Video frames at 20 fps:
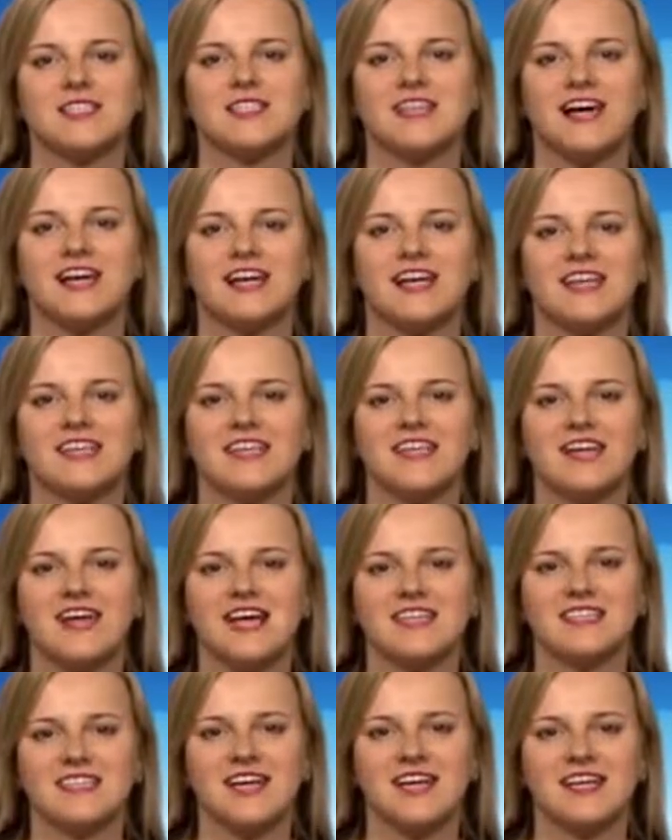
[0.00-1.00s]
For our
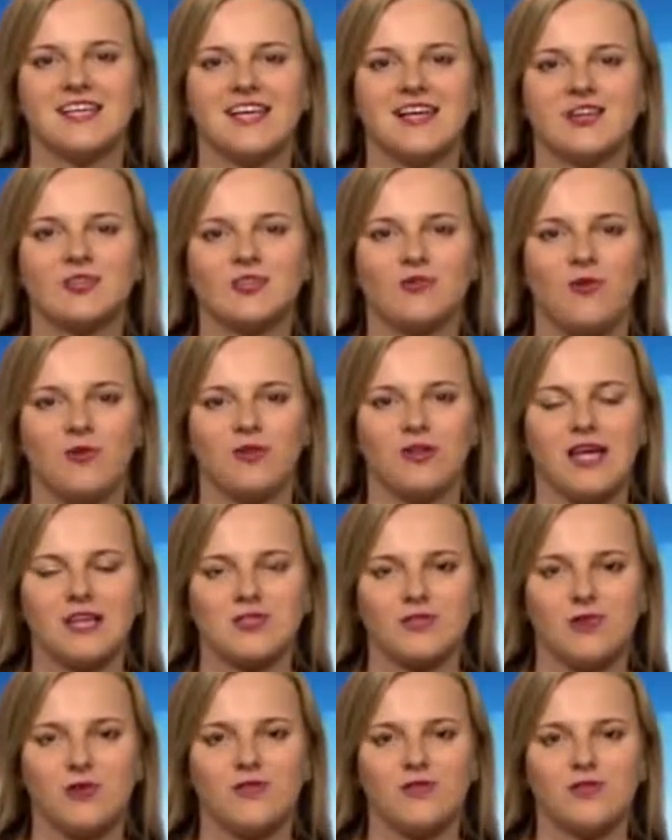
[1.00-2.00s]
purposes, it is for
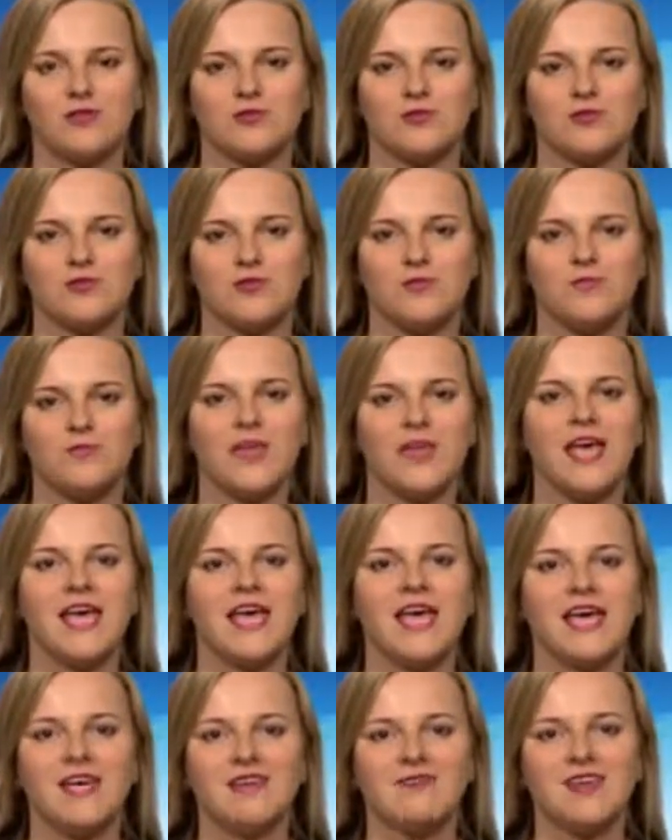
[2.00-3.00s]
communication
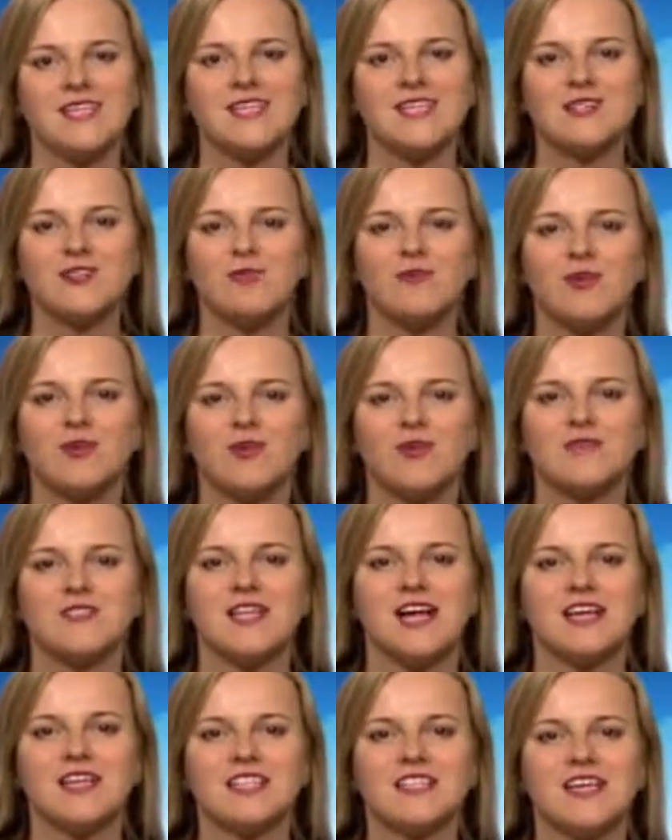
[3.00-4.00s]
purposes only, she
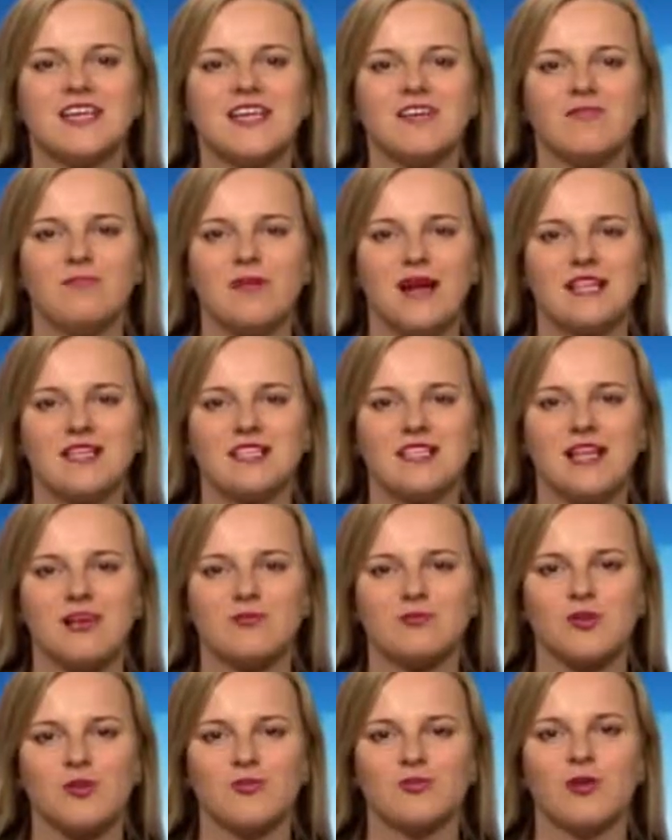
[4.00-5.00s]
added. There are different
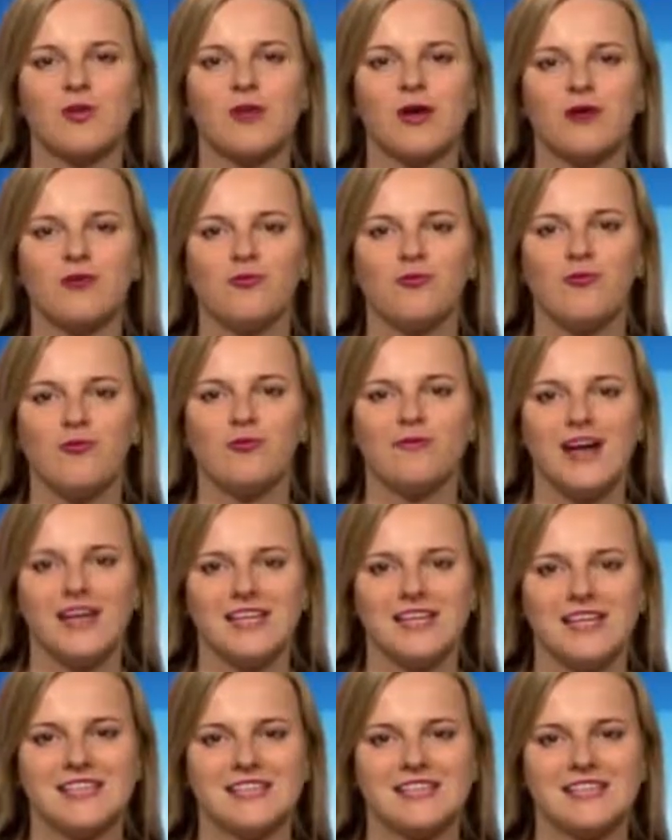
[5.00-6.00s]
forms of
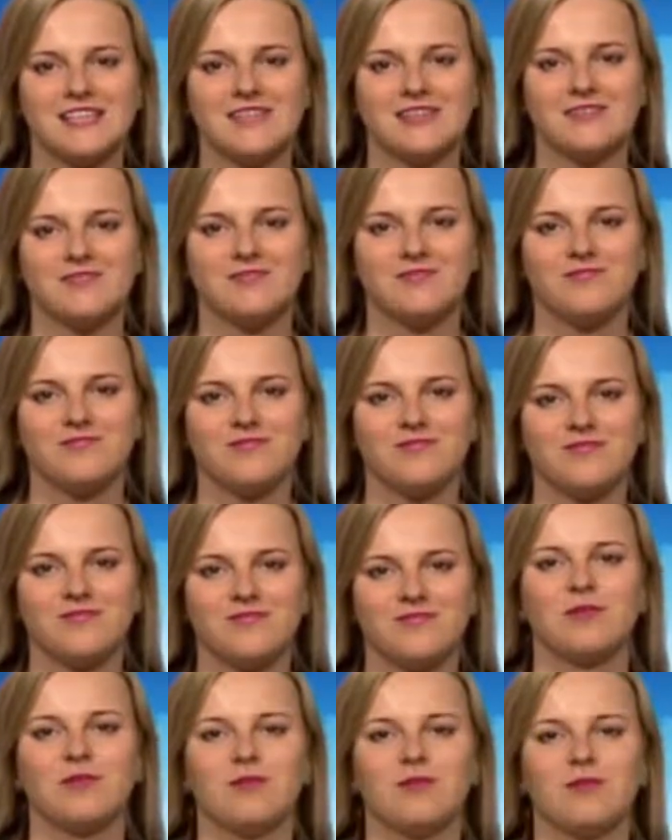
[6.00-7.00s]
communication.
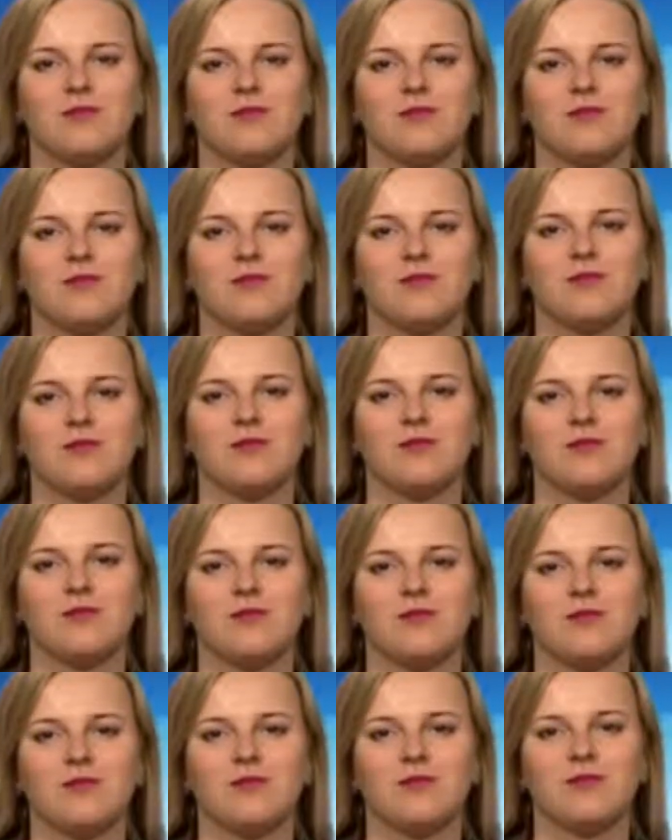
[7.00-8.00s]
LRADs have been several
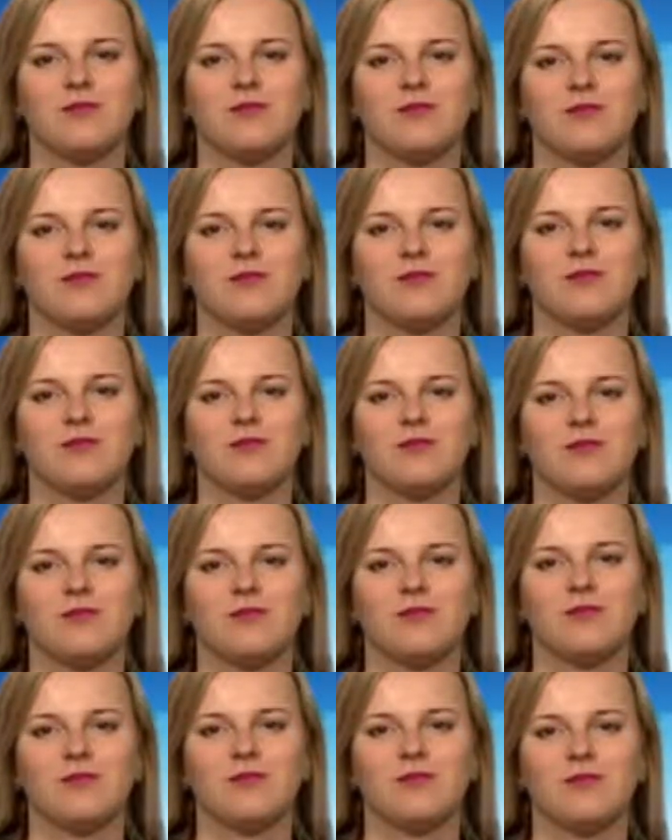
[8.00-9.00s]
police departments to
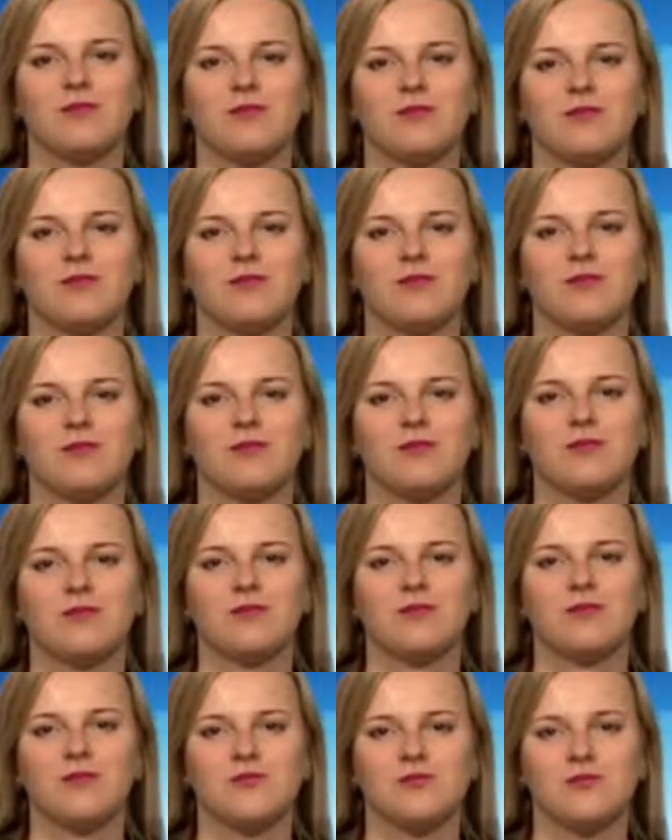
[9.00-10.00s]
disperse
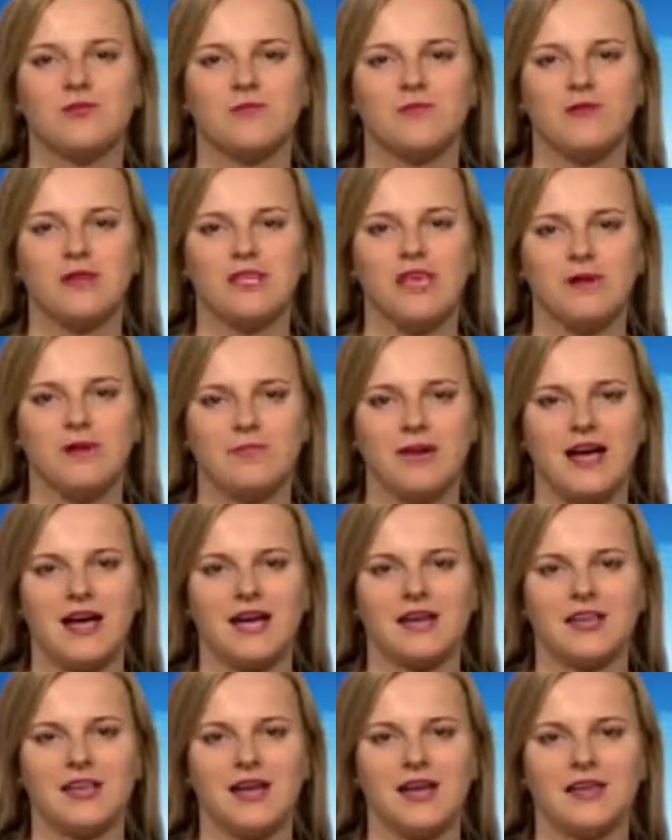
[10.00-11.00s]
protests using the
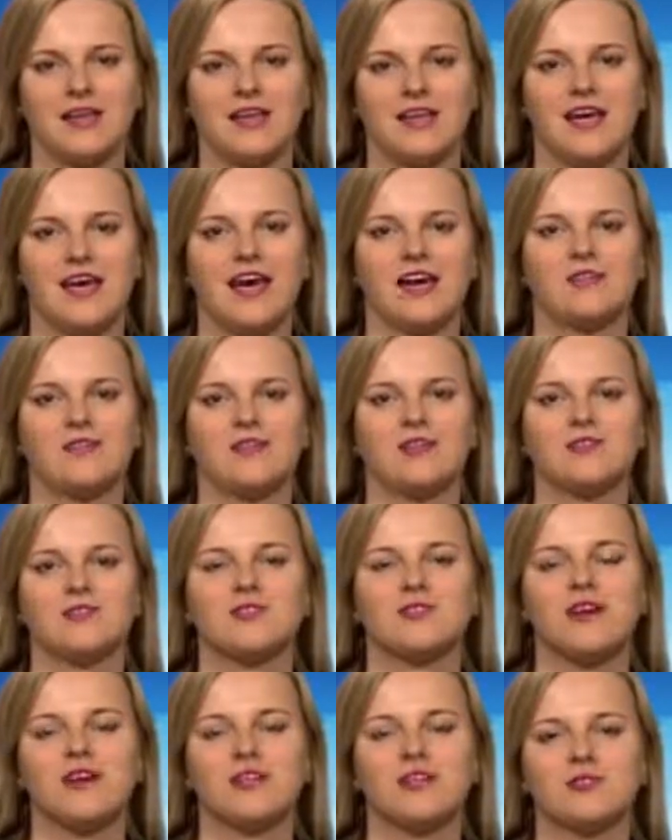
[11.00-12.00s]
pain-inducing tones,
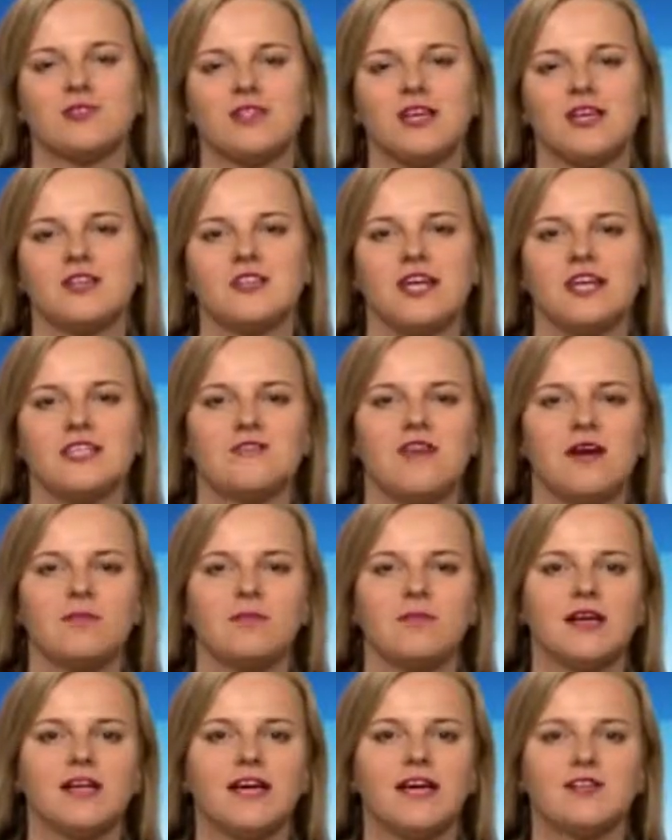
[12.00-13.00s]
including during
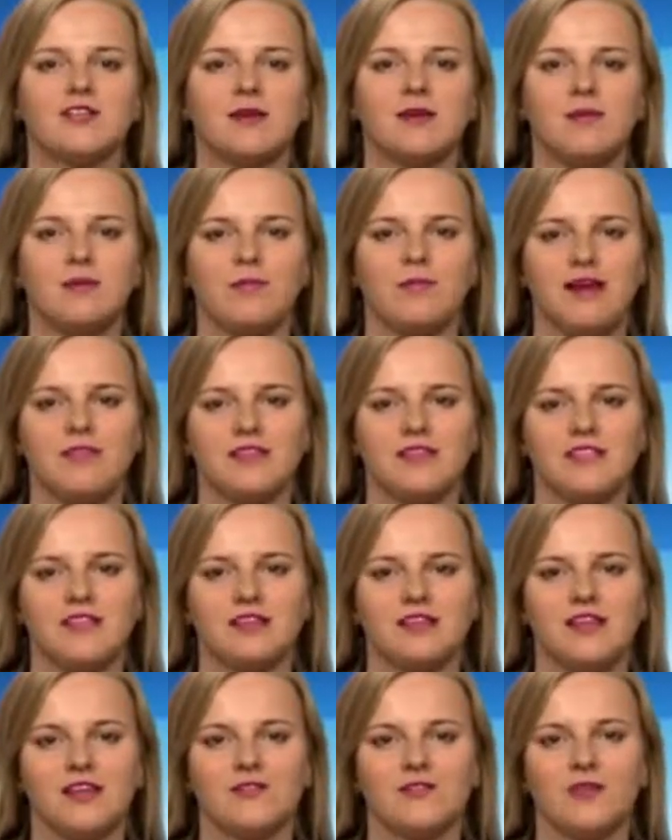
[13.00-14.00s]
demonstrations in Ferguson,
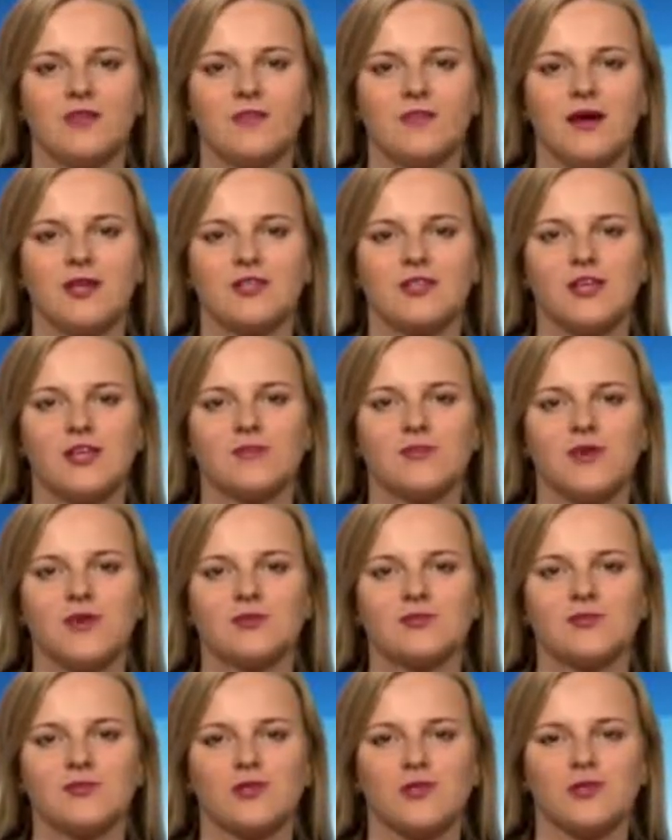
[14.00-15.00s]
Missouri, and near the
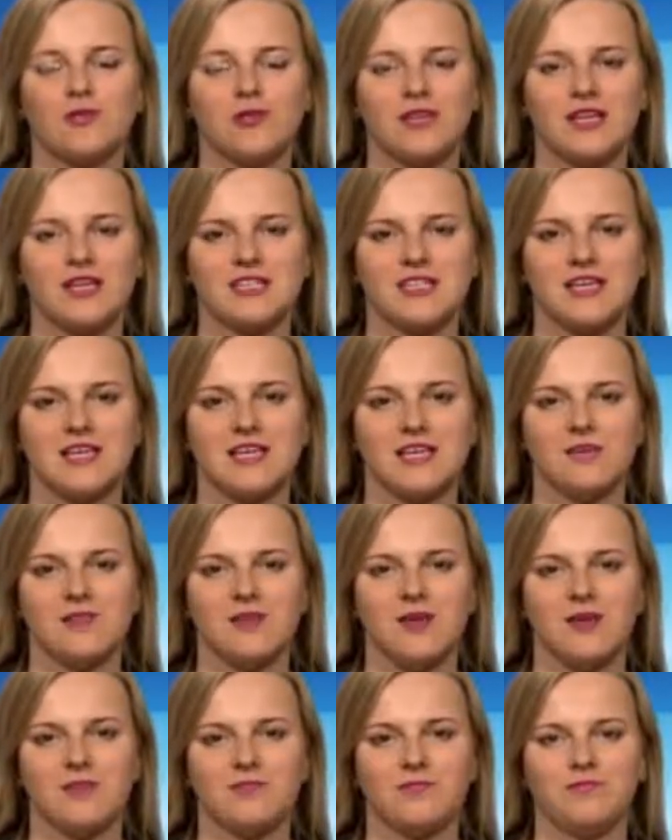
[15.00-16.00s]
Standing Rock Sioux
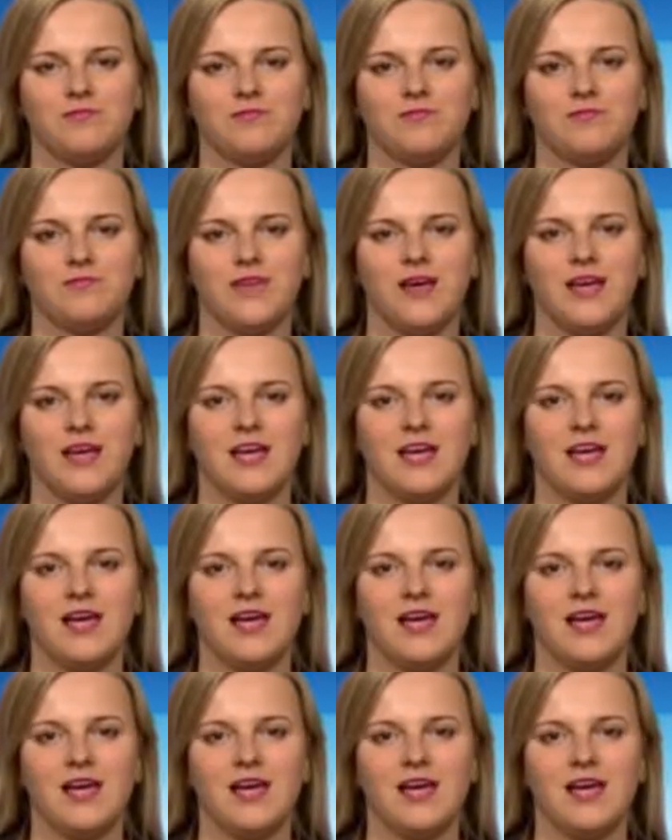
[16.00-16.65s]
Reservation.